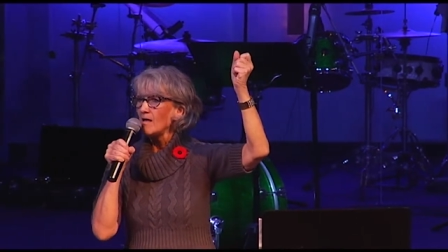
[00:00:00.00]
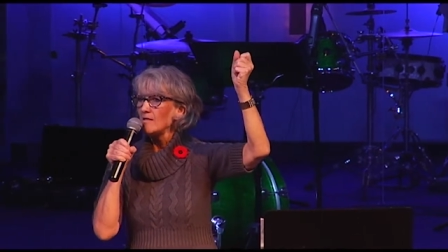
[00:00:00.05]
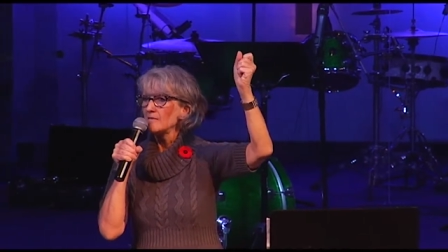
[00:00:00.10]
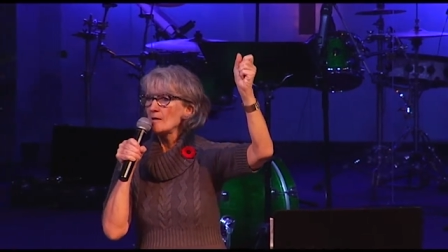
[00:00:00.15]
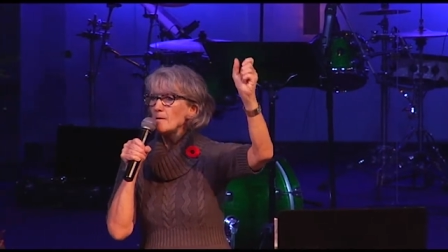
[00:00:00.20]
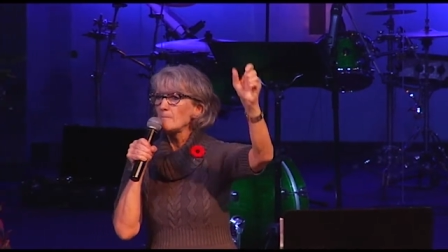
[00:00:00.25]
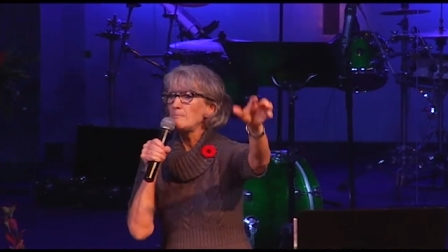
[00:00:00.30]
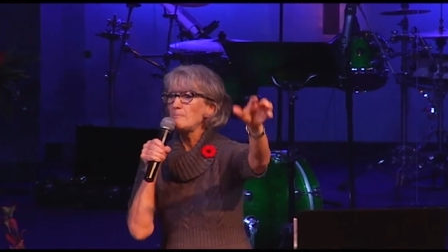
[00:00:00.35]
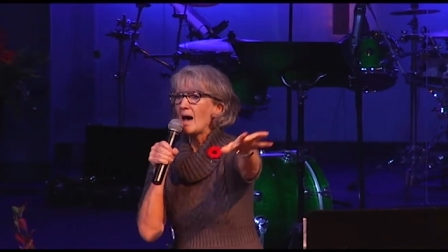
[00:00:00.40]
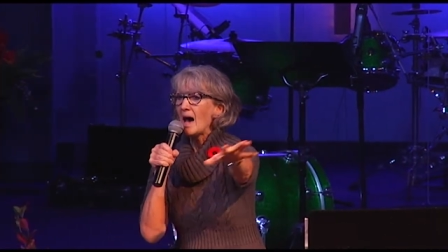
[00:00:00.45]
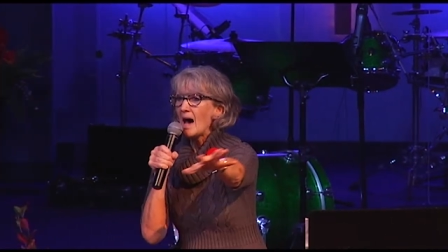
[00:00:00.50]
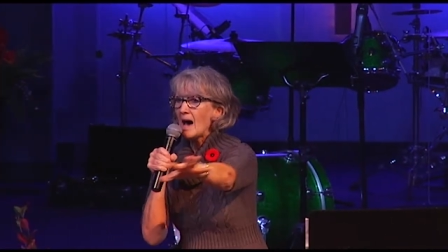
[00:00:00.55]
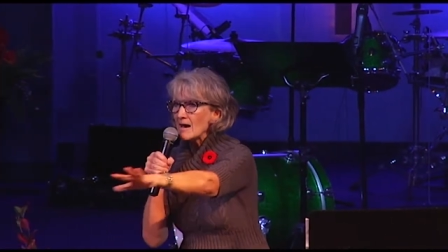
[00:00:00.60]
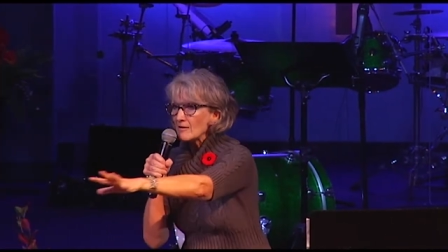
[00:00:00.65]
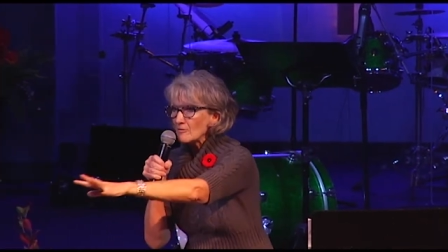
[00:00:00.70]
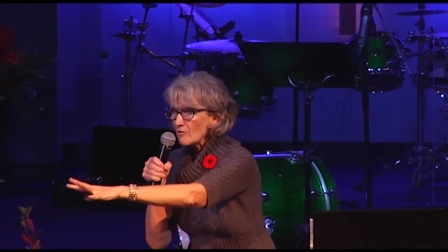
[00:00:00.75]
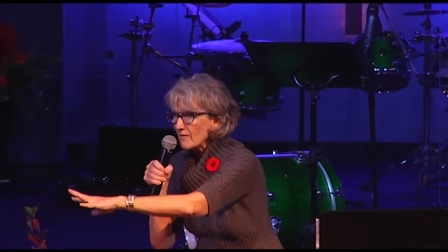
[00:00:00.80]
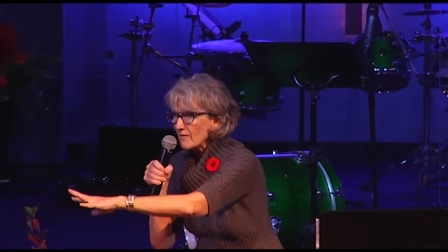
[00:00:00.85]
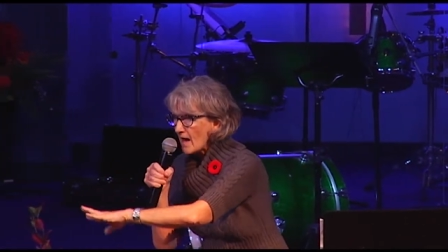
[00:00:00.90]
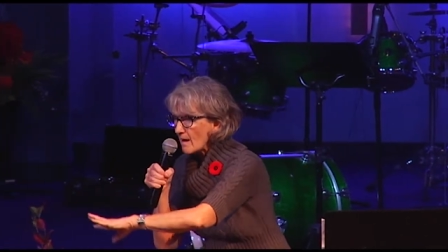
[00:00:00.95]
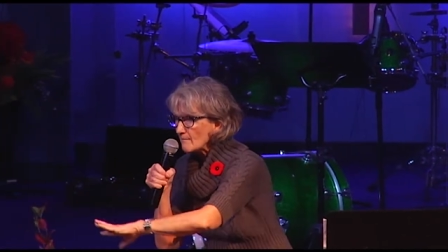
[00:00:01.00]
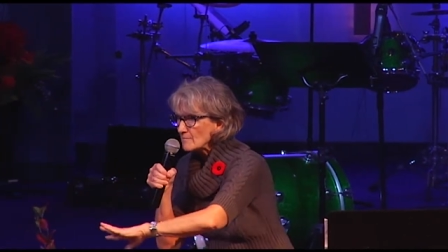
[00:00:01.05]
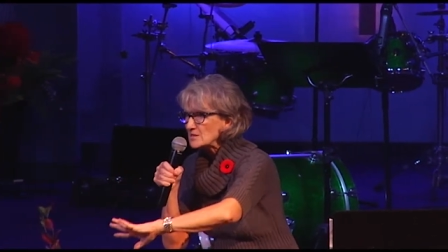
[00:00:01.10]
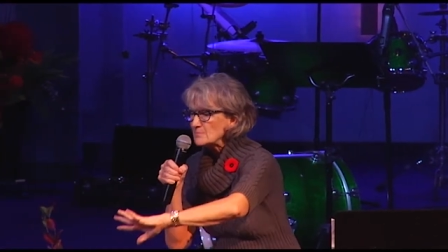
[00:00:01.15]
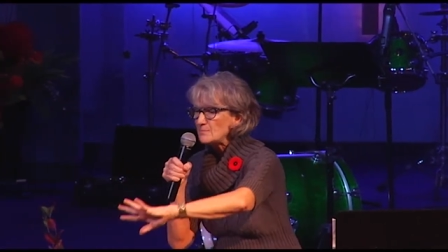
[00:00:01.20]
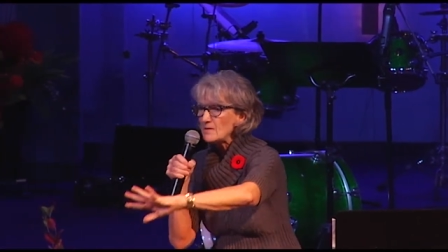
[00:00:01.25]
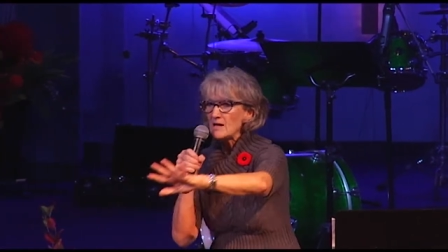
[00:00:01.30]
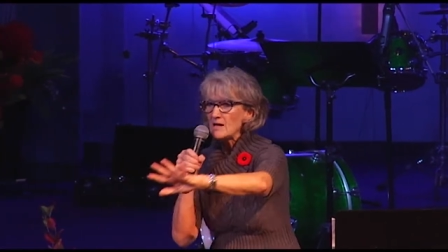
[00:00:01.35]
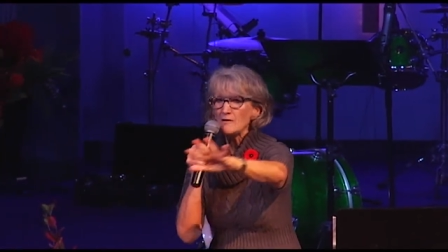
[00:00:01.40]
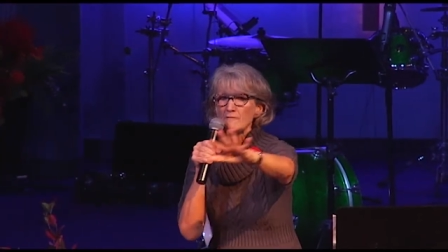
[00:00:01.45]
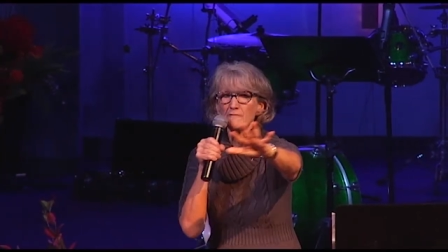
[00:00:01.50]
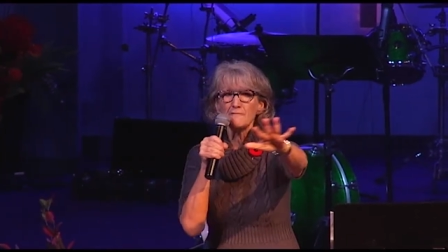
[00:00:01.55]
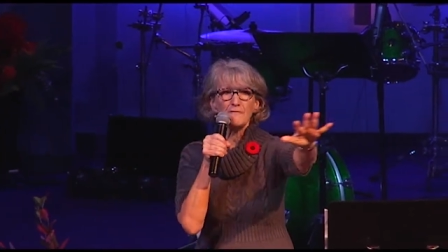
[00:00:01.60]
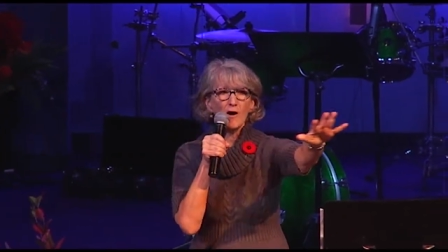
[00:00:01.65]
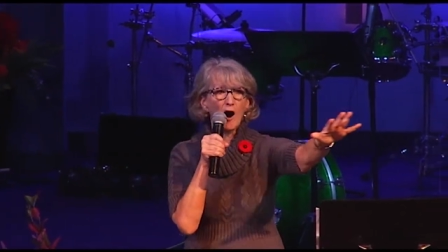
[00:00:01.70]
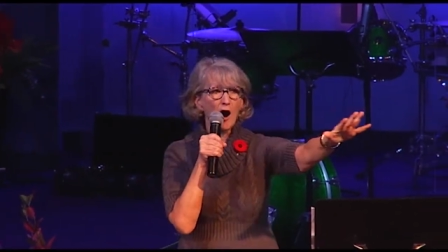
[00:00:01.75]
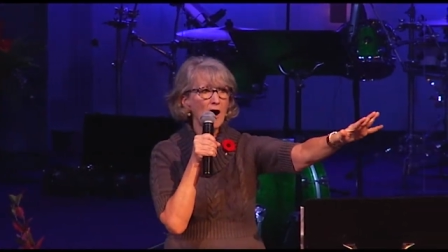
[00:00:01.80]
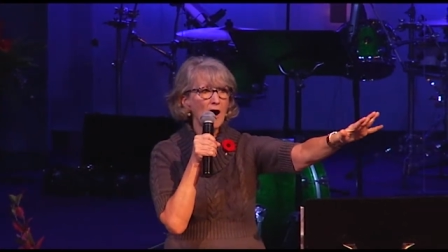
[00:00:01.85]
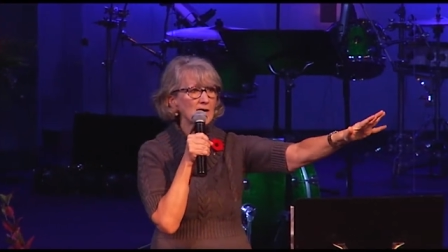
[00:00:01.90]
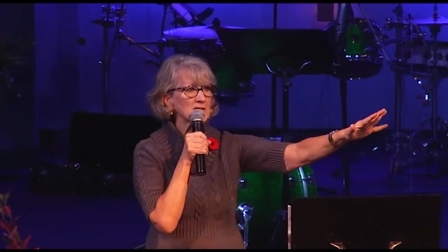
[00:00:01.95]
the battle that was being
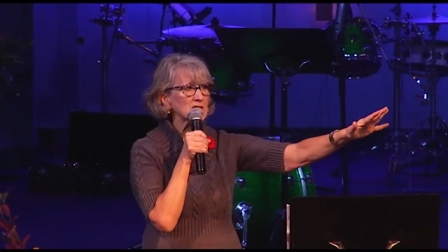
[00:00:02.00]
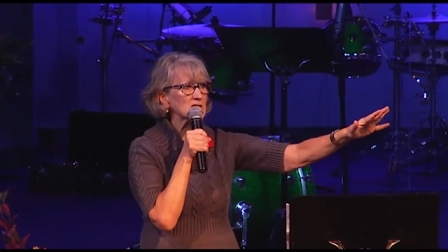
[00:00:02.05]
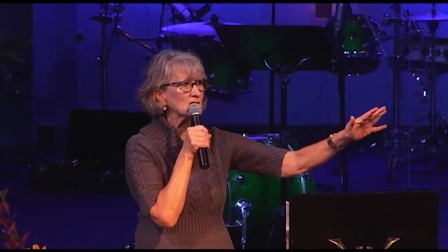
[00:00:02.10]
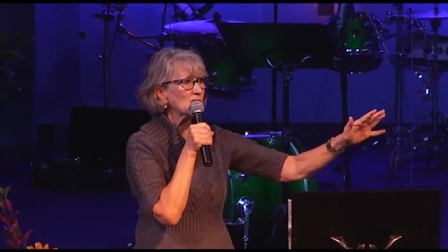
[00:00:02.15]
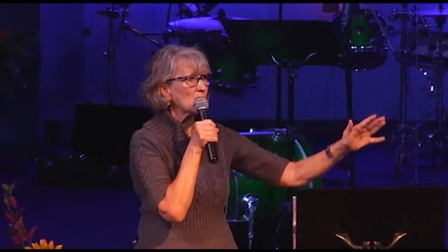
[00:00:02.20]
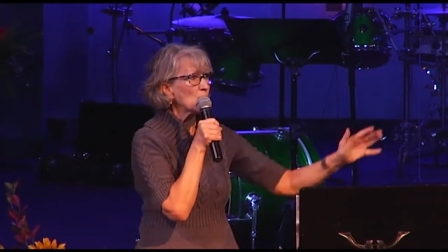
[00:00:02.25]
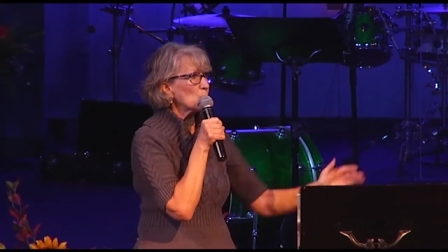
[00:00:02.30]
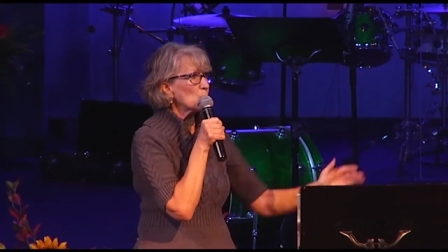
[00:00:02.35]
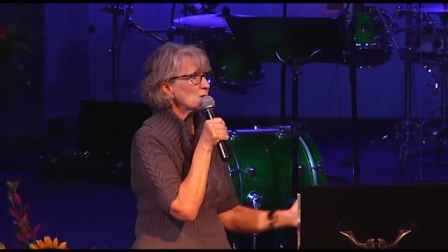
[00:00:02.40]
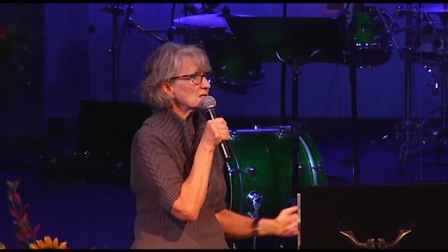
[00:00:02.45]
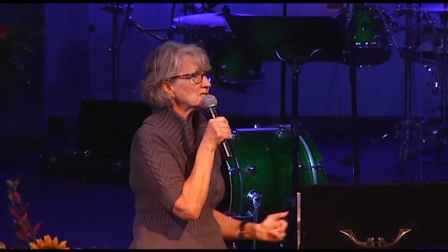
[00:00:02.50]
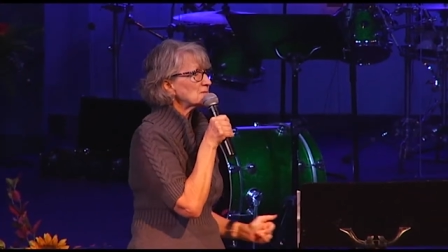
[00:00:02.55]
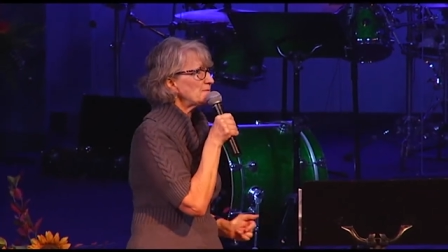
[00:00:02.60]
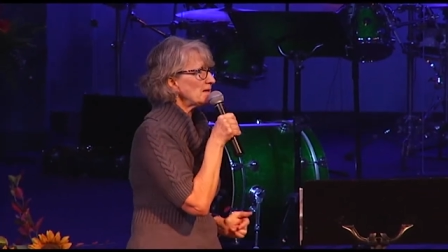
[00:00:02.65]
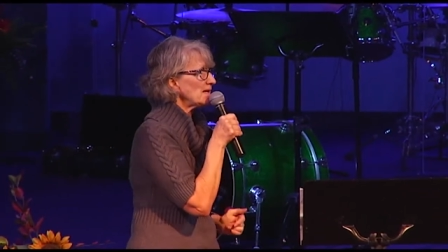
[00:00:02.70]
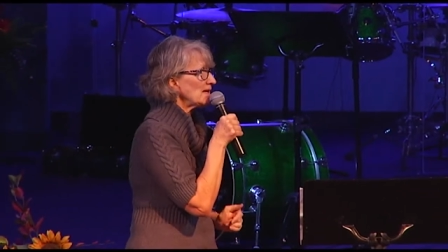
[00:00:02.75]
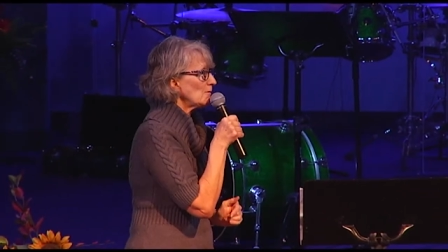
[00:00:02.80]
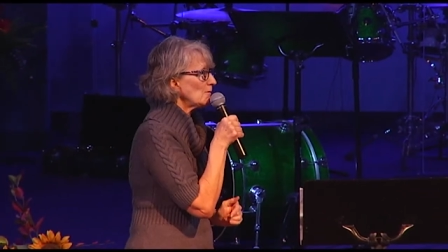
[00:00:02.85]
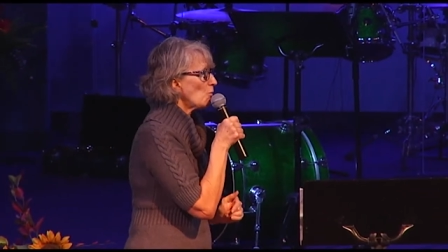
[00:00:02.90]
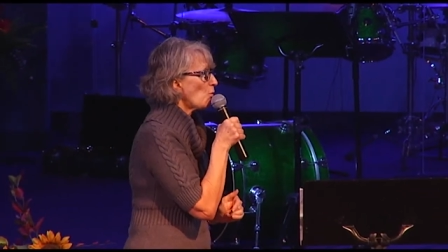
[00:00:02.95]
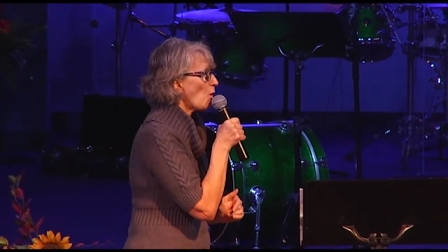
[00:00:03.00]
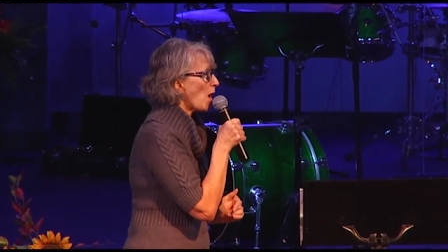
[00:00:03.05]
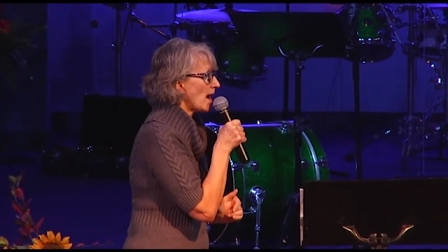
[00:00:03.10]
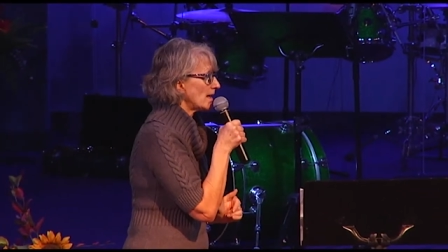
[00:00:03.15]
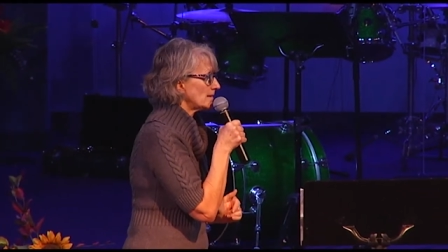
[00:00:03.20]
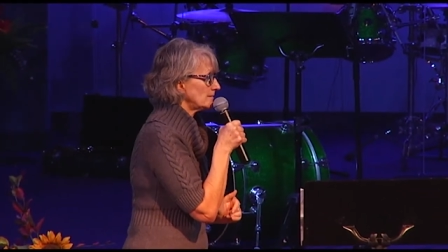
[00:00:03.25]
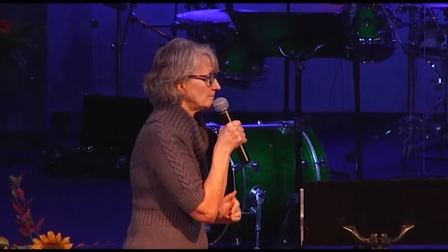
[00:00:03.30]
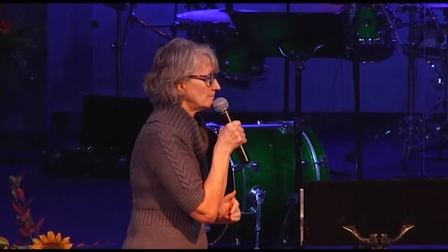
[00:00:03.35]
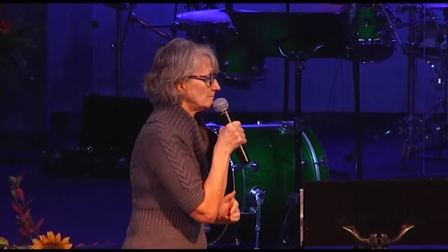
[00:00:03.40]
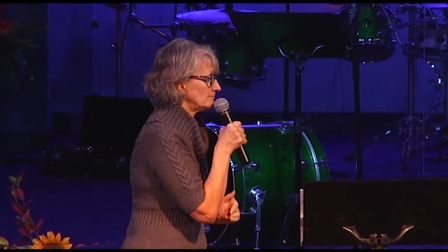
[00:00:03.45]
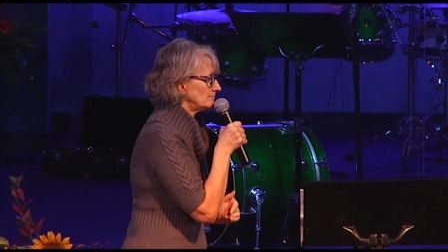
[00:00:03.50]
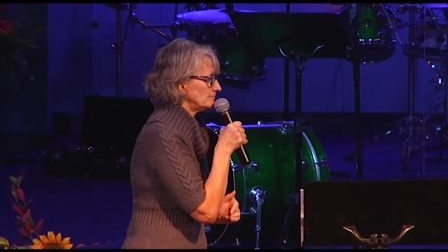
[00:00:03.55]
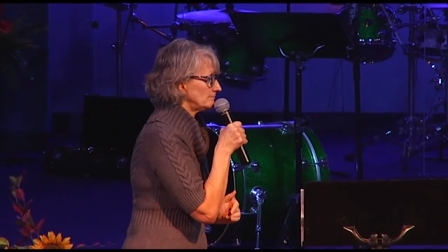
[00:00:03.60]
fought was being won.